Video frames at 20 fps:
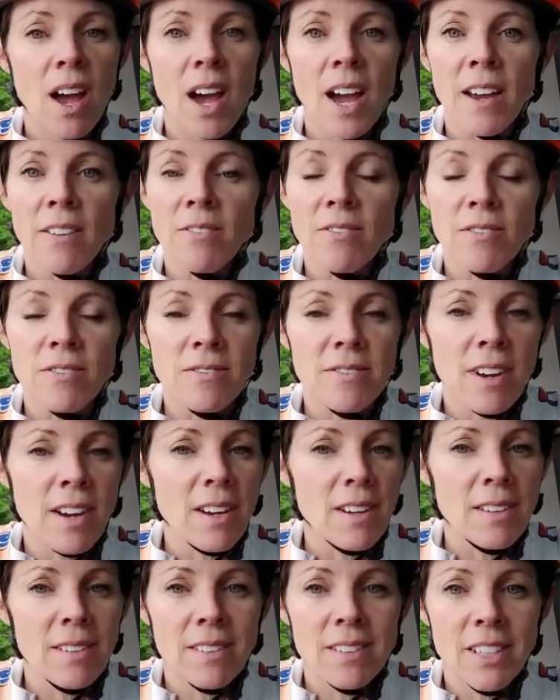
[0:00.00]
I
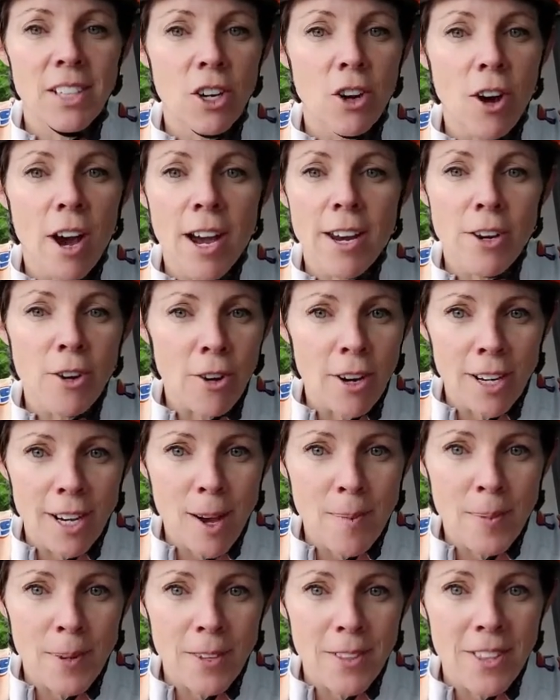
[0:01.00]
know a
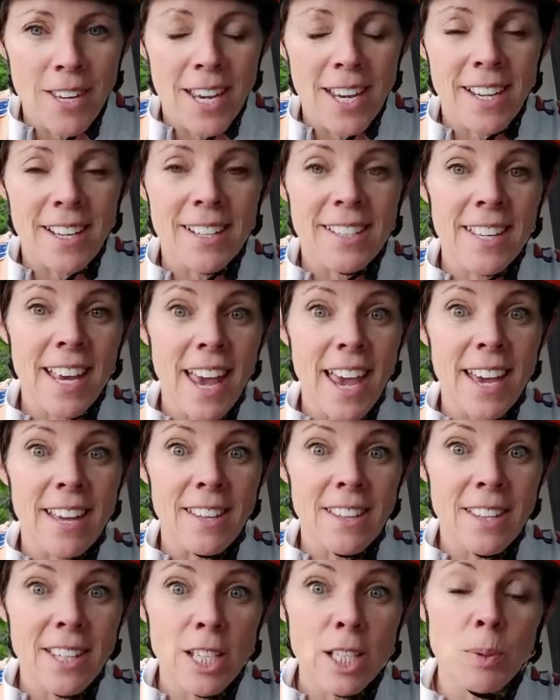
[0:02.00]
couple of things,
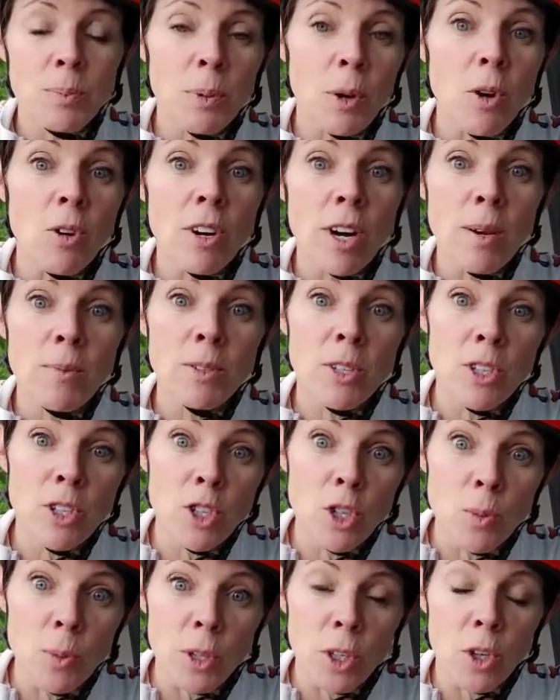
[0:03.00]
and this program's
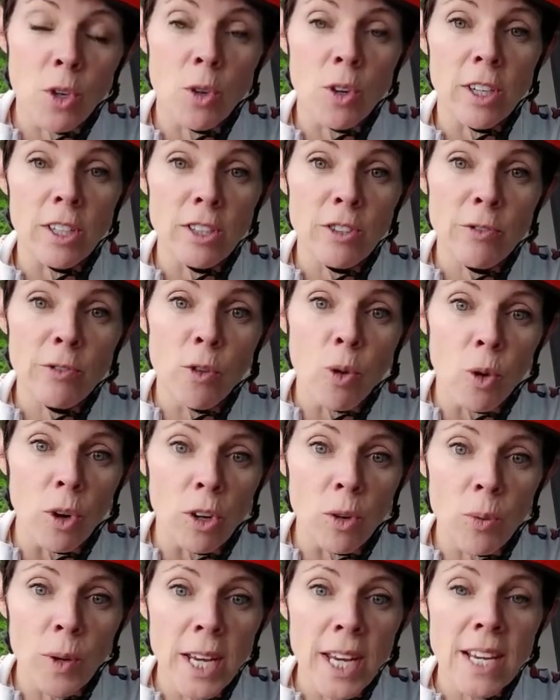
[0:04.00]
super cool. It's
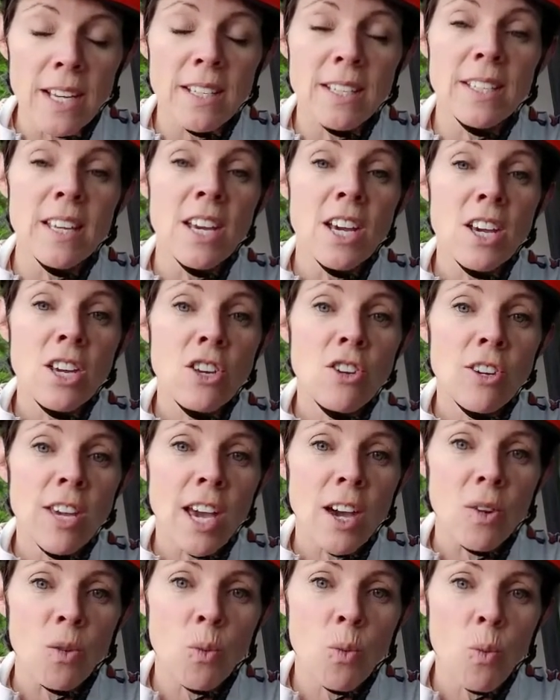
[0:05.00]
4 weeks. You
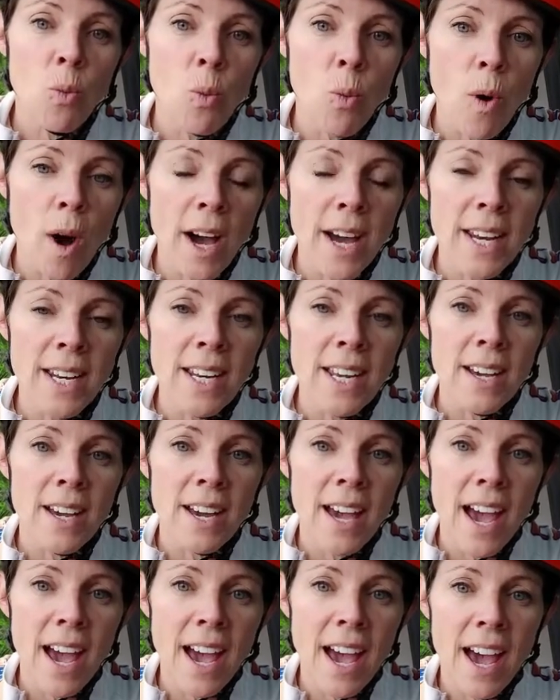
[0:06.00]
get one
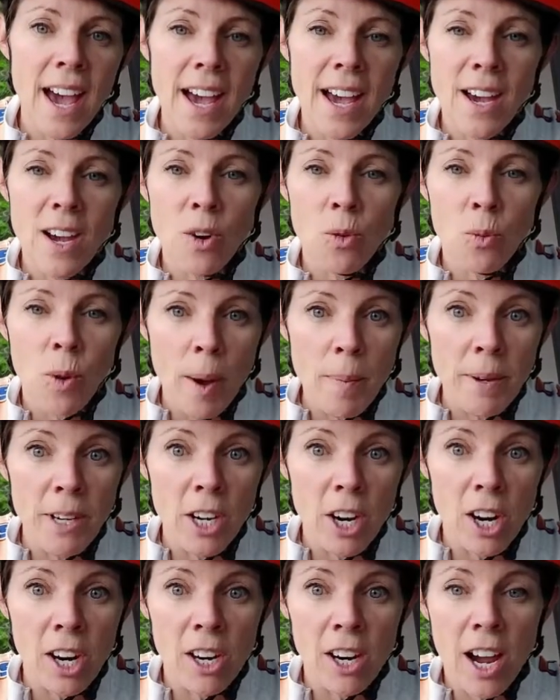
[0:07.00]

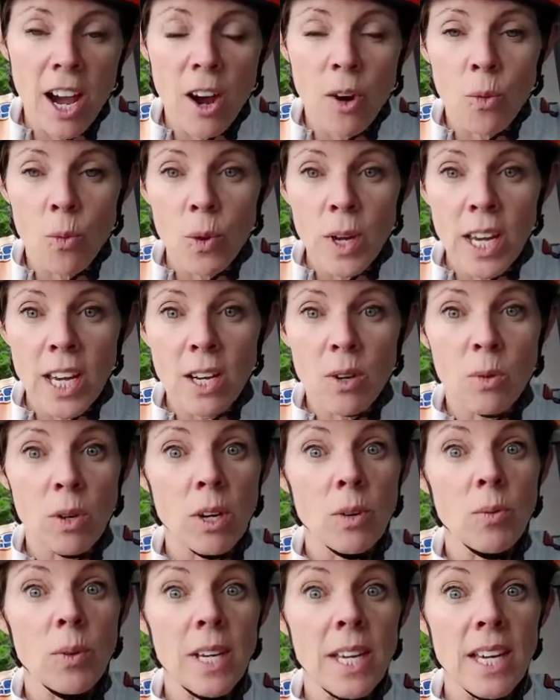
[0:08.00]
webinar a week
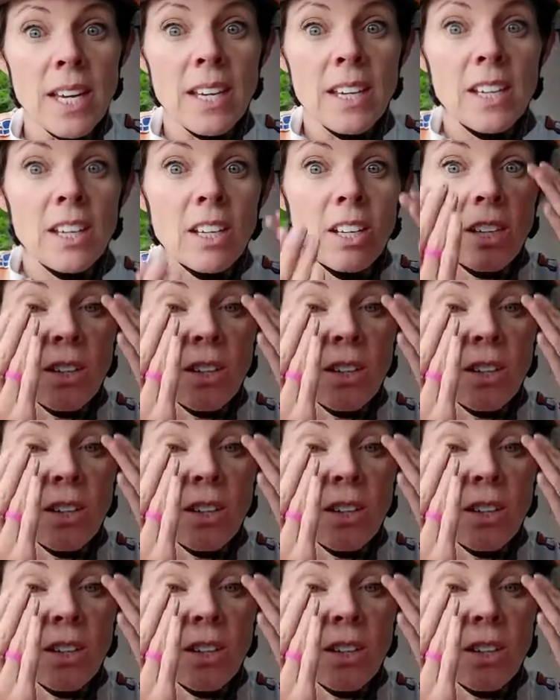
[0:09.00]
where we